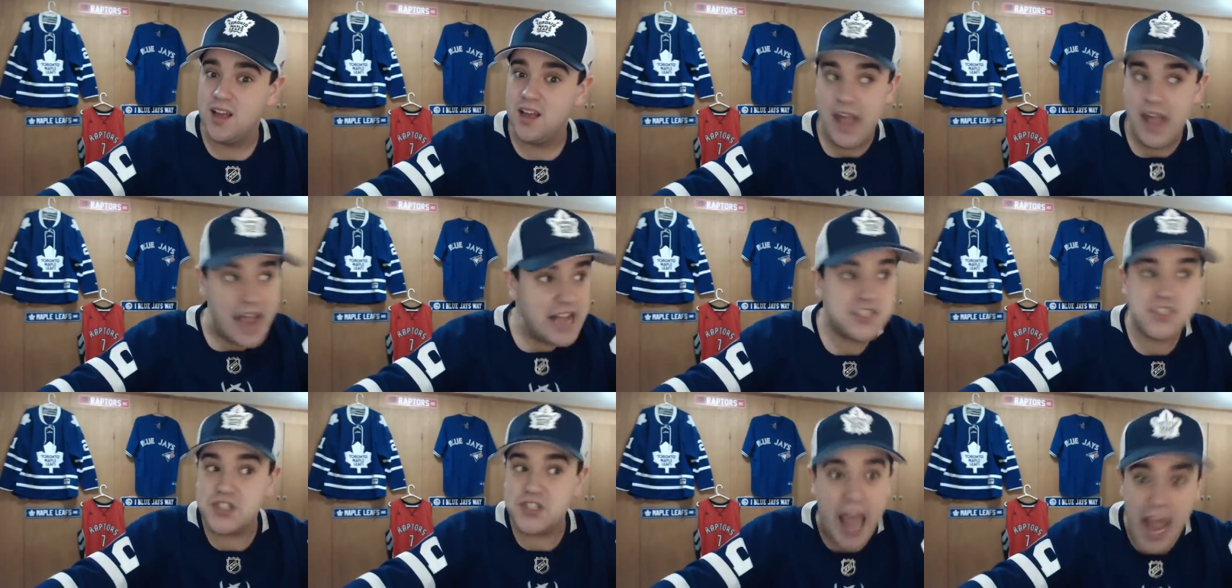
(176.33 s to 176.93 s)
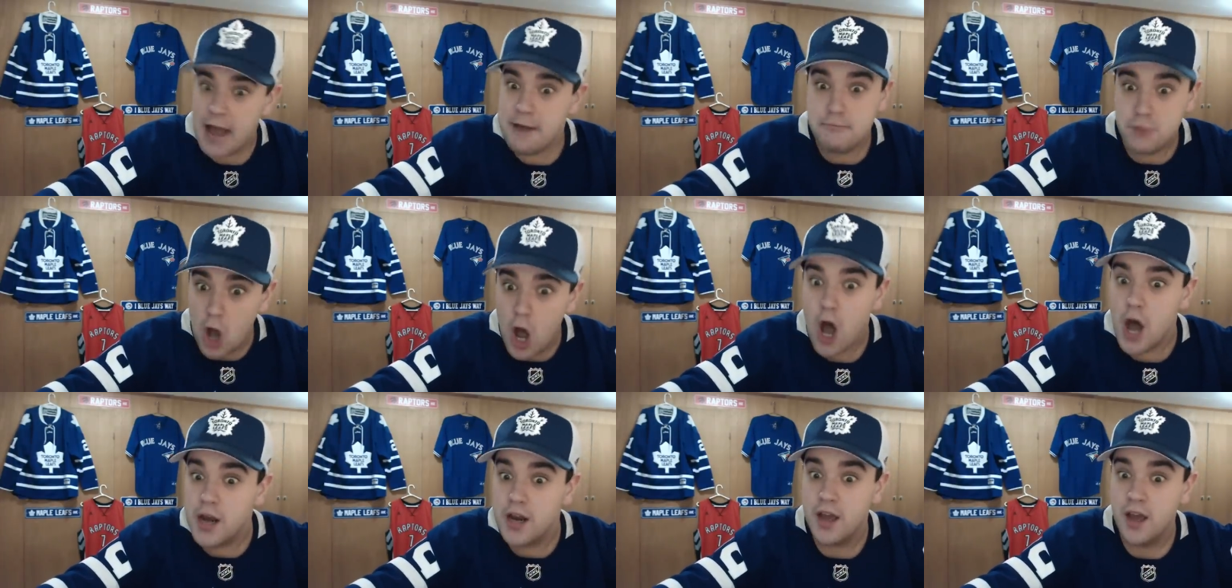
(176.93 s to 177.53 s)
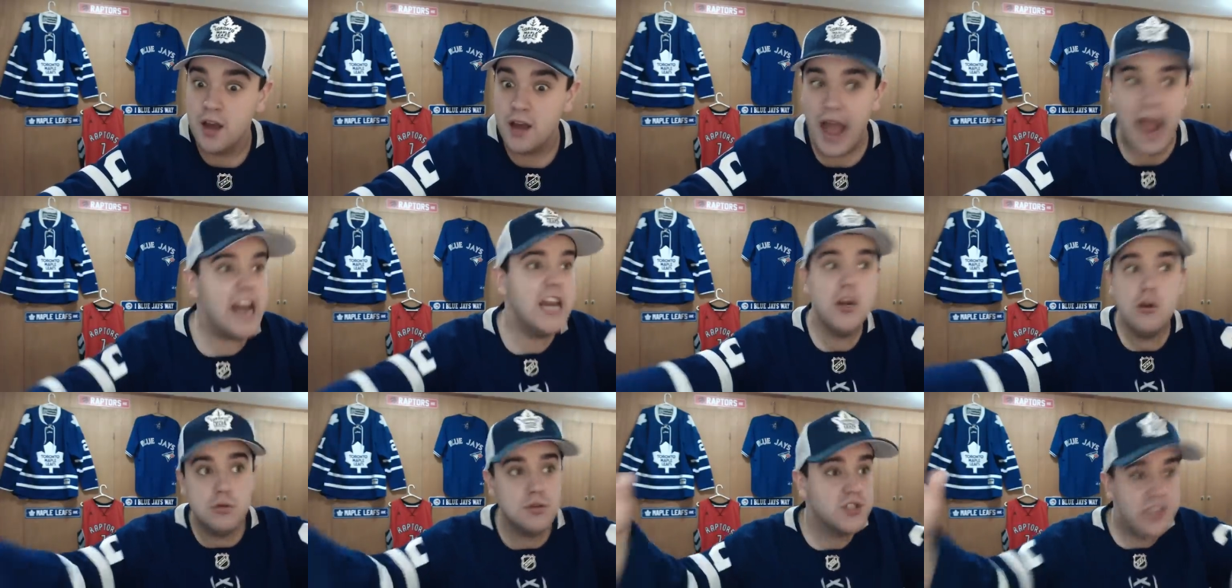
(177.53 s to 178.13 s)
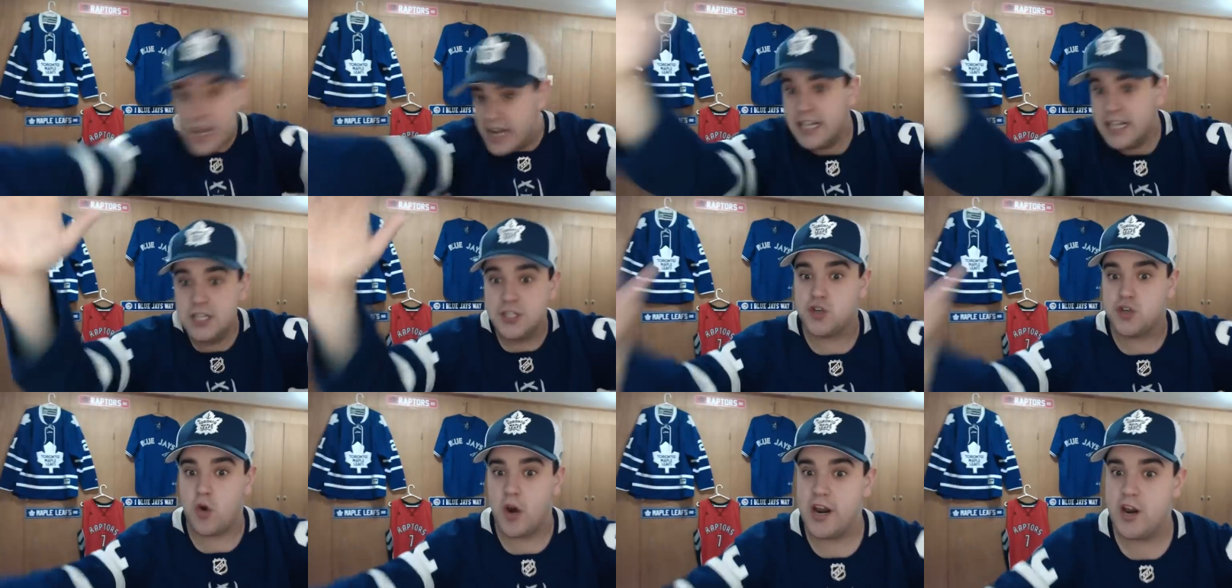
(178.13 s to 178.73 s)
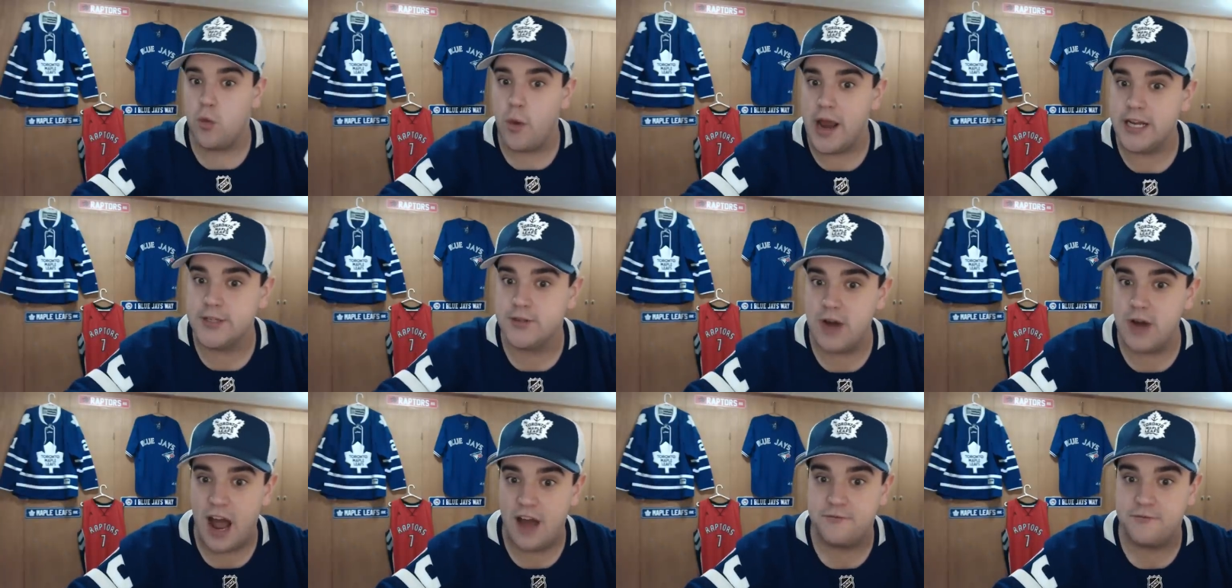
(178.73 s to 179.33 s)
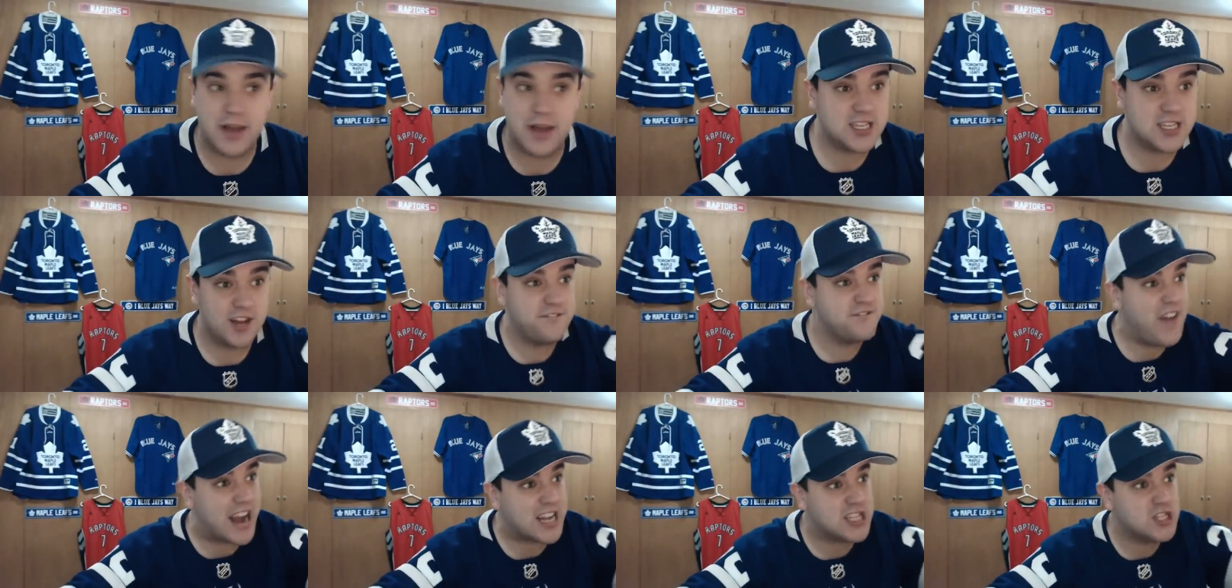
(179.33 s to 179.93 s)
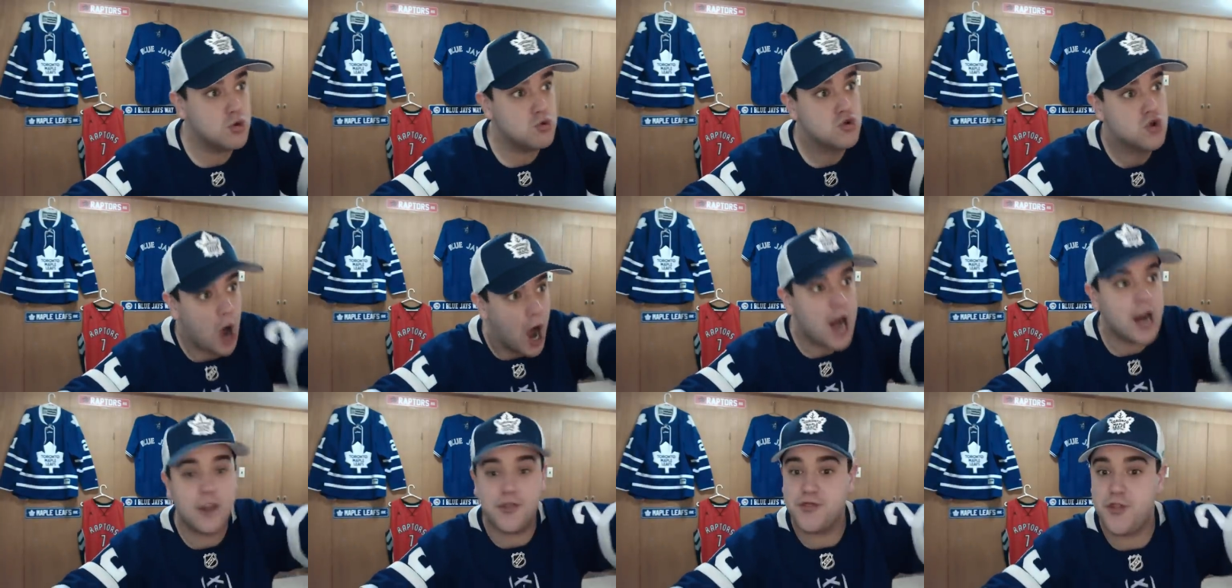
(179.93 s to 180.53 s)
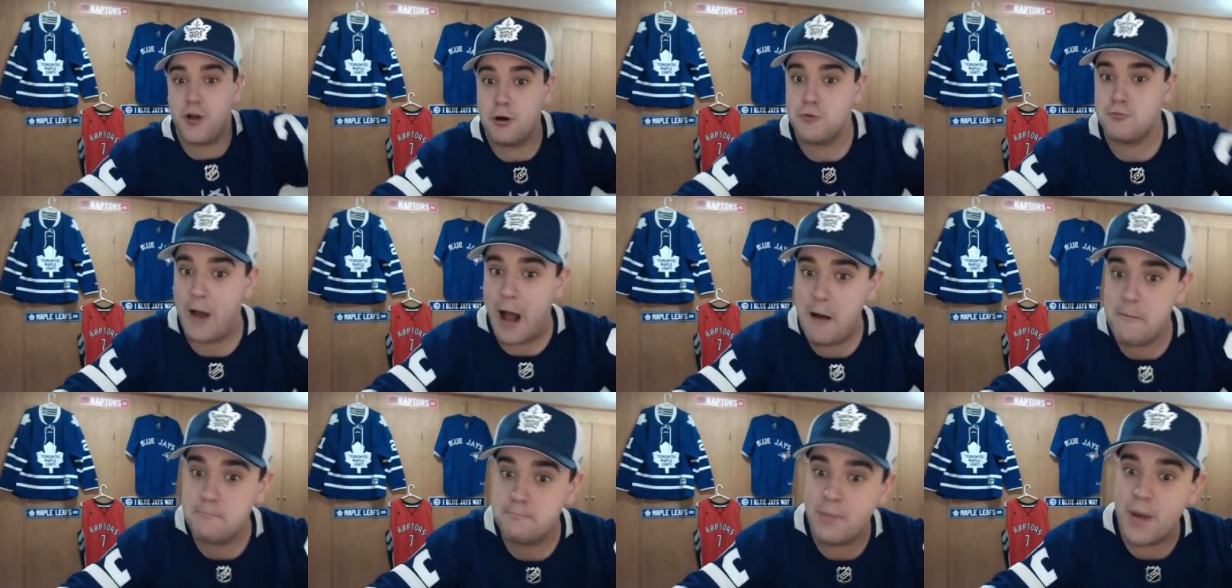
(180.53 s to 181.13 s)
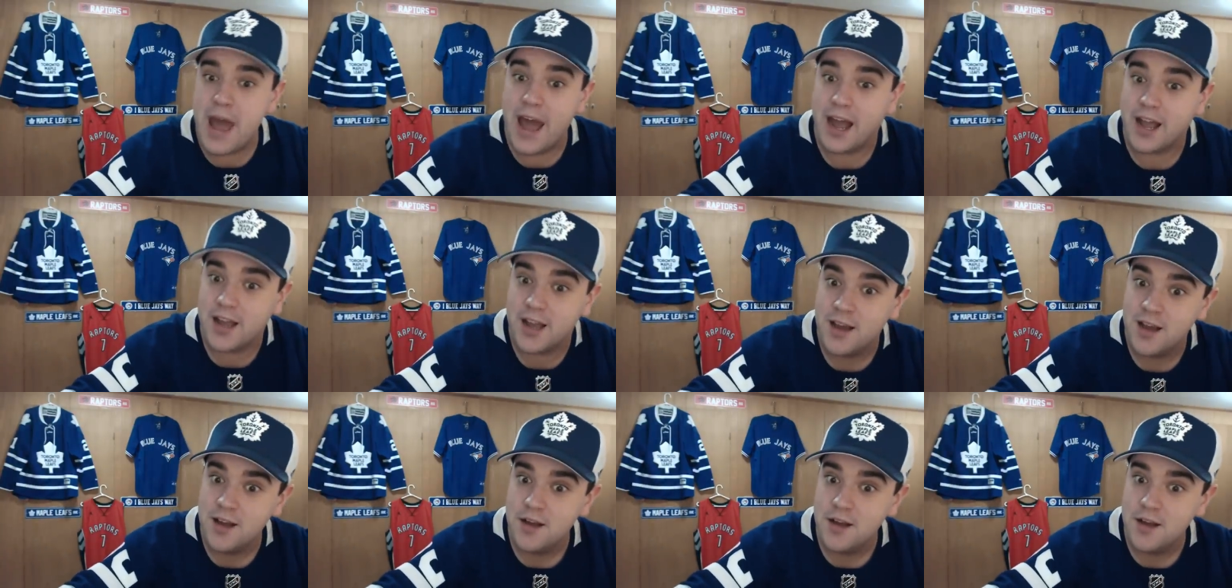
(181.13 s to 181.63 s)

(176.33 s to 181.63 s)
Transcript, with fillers: it's damn good. And you didn't trade away draft picks. In fact, you got a third-round pick.